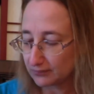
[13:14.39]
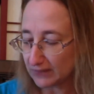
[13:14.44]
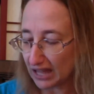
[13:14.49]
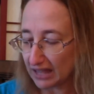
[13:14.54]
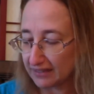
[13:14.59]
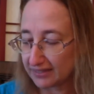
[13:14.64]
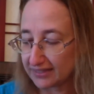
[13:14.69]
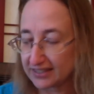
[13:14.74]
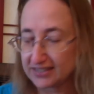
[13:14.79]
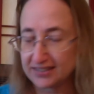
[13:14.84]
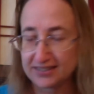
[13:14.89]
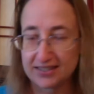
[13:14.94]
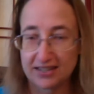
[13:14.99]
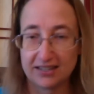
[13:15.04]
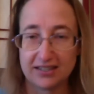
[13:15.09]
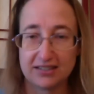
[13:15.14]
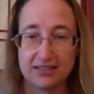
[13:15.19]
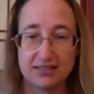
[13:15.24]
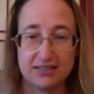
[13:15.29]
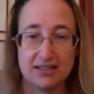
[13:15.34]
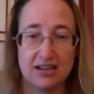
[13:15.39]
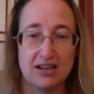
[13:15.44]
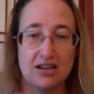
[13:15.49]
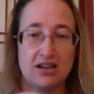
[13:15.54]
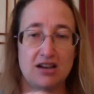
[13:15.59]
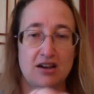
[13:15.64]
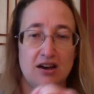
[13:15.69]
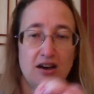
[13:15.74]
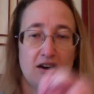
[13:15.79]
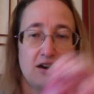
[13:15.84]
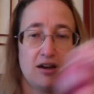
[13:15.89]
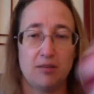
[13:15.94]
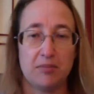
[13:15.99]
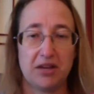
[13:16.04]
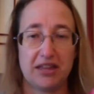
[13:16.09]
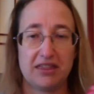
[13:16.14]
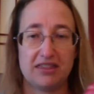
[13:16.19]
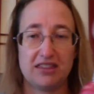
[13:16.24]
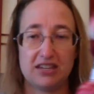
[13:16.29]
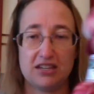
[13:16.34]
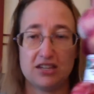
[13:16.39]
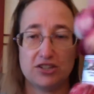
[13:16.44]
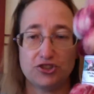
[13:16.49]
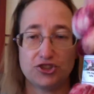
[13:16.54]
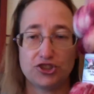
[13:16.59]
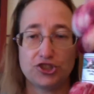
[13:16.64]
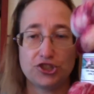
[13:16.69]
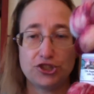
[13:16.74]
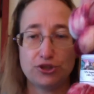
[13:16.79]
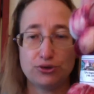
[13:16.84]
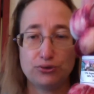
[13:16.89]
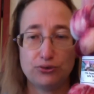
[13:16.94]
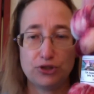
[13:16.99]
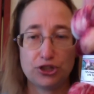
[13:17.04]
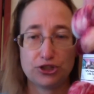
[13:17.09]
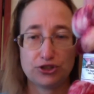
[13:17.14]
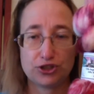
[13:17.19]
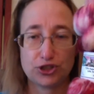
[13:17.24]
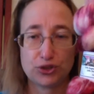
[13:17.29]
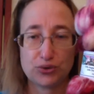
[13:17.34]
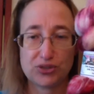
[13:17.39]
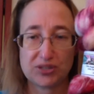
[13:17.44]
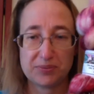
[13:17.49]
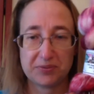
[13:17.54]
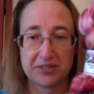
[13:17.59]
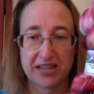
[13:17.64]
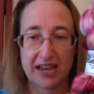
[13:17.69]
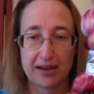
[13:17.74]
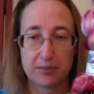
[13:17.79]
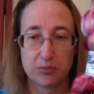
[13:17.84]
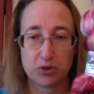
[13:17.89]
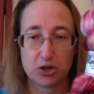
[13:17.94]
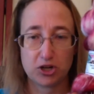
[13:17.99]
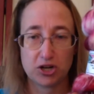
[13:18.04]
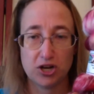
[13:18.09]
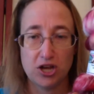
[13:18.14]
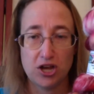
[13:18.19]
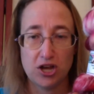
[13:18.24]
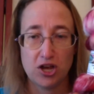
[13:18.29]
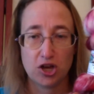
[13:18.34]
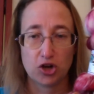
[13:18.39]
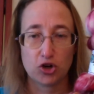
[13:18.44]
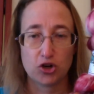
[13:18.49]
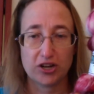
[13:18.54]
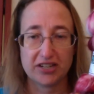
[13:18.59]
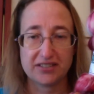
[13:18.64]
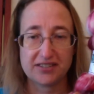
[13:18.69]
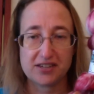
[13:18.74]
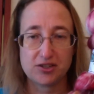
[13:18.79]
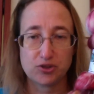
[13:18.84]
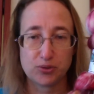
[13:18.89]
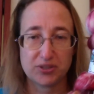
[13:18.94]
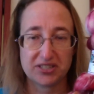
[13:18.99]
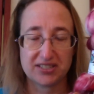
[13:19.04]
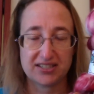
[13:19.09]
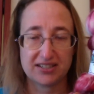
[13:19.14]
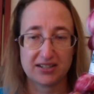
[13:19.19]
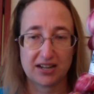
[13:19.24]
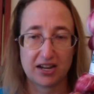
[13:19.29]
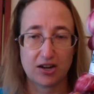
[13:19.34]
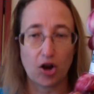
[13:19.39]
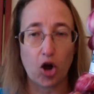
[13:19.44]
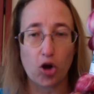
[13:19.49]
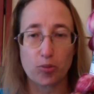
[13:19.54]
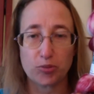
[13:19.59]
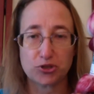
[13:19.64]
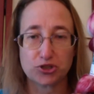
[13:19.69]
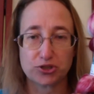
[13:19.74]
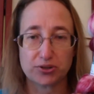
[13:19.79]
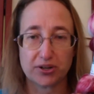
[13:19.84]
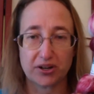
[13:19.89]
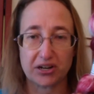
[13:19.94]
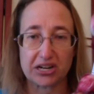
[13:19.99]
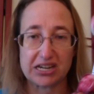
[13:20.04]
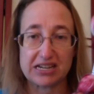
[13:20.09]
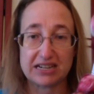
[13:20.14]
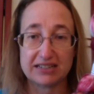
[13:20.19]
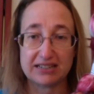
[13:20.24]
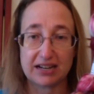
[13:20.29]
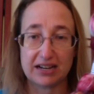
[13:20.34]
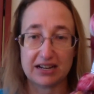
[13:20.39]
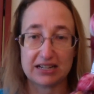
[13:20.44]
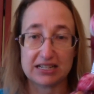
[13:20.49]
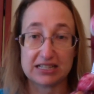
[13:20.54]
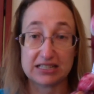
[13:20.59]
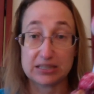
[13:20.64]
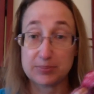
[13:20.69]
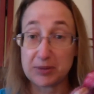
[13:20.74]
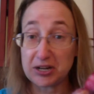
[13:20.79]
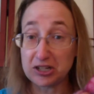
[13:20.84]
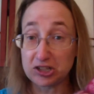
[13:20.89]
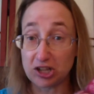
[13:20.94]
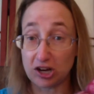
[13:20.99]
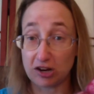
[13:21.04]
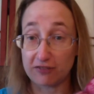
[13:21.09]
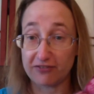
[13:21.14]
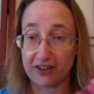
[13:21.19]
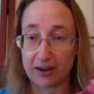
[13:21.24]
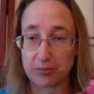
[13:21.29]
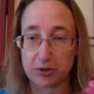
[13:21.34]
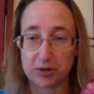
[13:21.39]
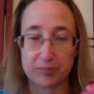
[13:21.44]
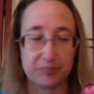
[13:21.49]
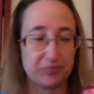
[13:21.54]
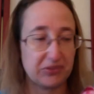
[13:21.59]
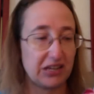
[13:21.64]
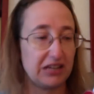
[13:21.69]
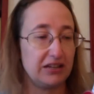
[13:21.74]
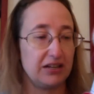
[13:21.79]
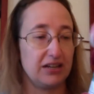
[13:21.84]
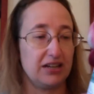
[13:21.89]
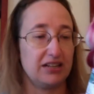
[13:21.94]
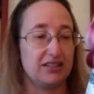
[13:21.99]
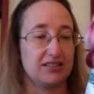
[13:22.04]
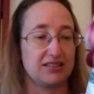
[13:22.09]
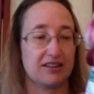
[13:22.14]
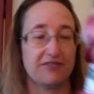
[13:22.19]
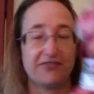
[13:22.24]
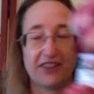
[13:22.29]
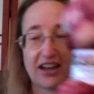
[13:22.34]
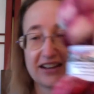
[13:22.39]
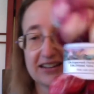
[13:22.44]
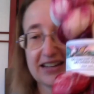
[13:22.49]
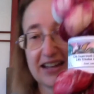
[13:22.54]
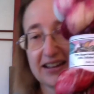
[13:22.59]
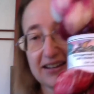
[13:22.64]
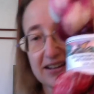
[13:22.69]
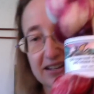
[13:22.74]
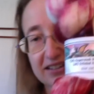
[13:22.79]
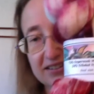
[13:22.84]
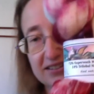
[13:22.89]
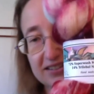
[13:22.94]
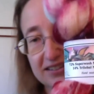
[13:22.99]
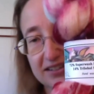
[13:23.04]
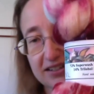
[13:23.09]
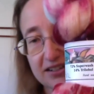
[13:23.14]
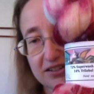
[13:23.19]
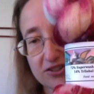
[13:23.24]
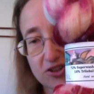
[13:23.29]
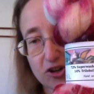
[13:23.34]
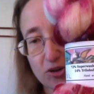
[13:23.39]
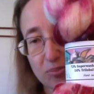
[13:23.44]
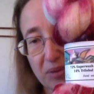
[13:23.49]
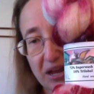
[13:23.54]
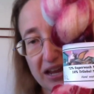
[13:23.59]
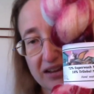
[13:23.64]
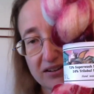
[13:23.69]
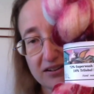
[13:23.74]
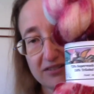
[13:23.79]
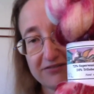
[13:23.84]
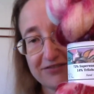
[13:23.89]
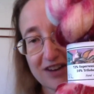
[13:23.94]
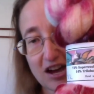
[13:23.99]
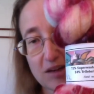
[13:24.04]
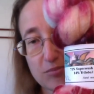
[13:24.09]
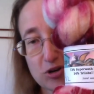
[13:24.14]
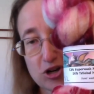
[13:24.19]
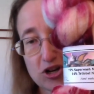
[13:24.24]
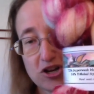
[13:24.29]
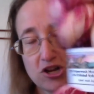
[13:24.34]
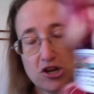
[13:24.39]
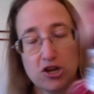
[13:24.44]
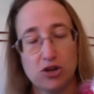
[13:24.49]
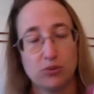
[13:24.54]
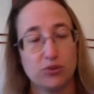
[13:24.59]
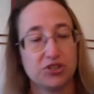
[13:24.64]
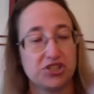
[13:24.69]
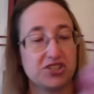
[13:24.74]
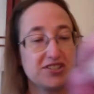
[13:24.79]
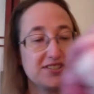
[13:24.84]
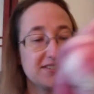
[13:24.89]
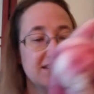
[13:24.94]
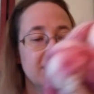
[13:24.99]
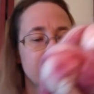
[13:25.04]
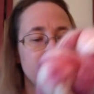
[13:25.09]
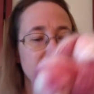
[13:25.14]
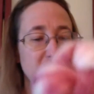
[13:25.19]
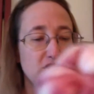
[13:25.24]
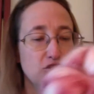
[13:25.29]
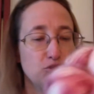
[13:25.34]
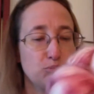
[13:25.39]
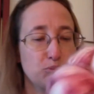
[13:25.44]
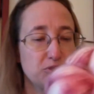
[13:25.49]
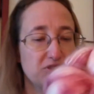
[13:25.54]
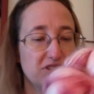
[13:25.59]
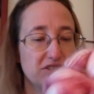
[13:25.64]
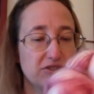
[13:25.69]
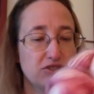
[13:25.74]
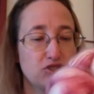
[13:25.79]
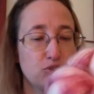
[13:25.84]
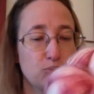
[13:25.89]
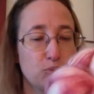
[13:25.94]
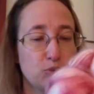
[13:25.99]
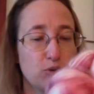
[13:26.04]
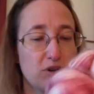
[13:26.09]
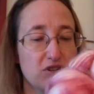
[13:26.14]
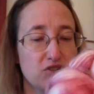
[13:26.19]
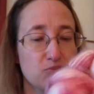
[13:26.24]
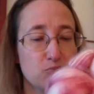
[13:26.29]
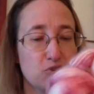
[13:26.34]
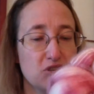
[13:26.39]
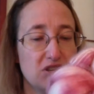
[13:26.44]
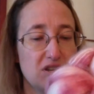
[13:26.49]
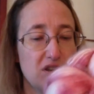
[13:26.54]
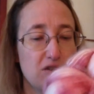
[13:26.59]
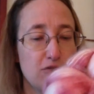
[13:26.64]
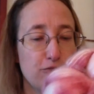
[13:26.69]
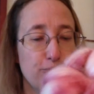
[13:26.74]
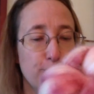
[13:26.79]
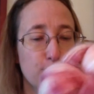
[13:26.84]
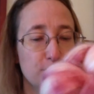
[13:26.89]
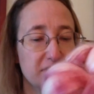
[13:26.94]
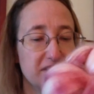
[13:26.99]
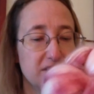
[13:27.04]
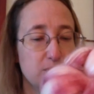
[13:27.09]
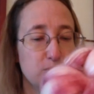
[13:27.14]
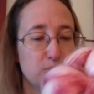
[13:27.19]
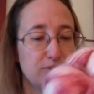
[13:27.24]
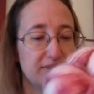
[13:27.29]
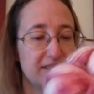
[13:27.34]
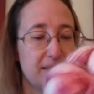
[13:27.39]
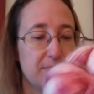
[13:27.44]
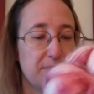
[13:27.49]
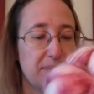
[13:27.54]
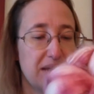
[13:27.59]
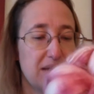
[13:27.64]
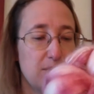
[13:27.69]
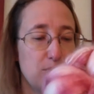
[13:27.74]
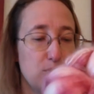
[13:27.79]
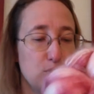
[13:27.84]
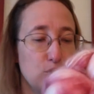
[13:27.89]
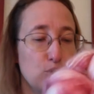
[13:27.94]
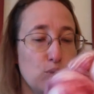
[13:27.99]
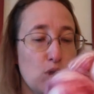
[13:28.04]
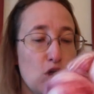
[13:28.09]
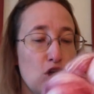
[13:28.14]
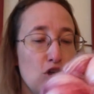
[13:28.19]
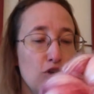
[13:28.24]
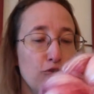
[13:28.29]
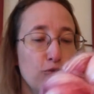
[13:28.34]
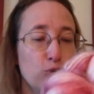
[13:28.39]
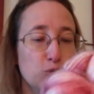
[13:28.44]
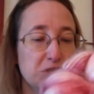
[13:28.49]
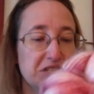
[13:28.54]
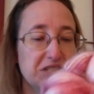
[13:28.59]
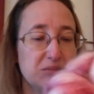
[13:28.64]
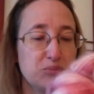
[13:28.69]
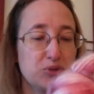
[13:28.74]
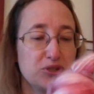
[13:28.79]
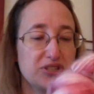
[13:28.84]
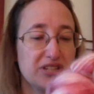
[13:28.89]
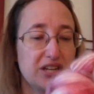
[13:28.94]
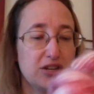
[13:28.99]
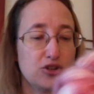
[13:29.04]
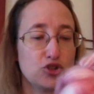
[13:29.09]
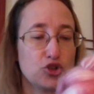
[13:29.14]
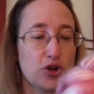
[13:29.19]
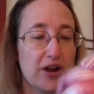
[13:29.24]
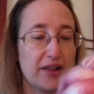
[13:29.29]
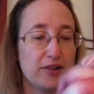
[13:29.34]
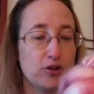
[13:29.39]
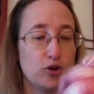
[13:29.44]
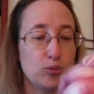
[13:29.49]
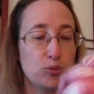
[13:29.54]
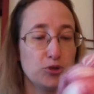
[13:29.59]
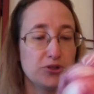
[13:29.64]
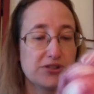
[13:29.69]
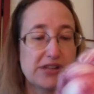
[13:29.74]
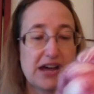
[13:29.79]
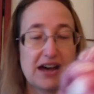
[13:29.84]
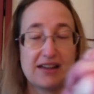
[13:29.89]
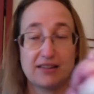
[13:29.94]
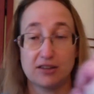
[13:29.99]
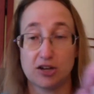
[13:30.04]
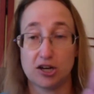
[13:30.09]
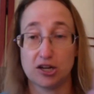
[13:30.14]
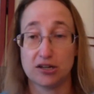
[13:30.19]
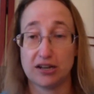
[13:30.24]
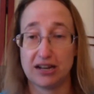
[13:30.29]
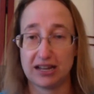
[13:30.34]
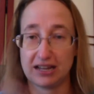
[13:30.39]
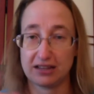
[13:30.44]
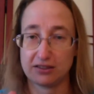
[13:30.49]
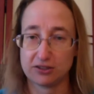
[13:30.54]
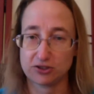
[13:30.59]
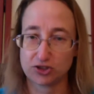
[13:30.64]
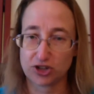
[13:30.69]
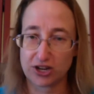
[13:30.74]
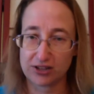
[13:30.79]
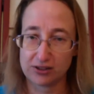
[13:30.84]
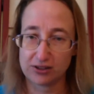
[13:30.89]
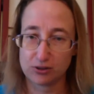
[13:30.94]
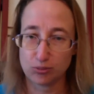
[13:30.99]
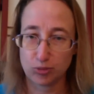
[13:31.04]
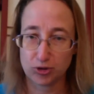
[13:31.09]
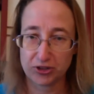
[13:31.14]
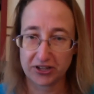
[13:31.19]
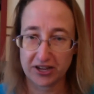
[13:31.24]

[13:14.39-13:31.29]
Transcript: This is the June to September Crazy Twisted and Arbitrary Spin Along Fiber. It is Fat Cat Knits. It is her panda fiber, which is 72% superwash merino, 14% bamboo, 14% trilobal nylon, and the trilobal